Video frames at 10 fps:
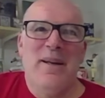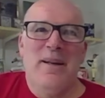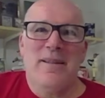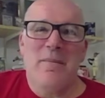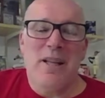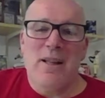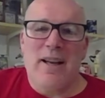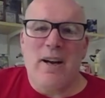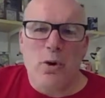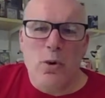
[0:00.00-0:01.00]
something like
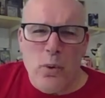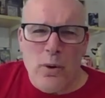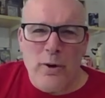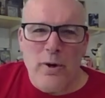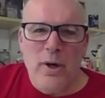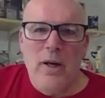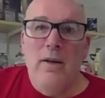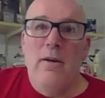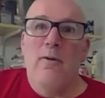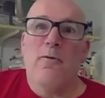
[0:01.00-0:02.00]
a quarter
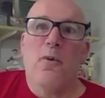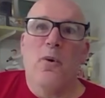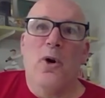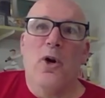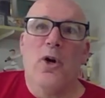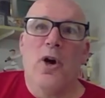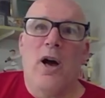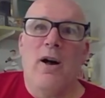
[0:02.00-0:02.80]
for,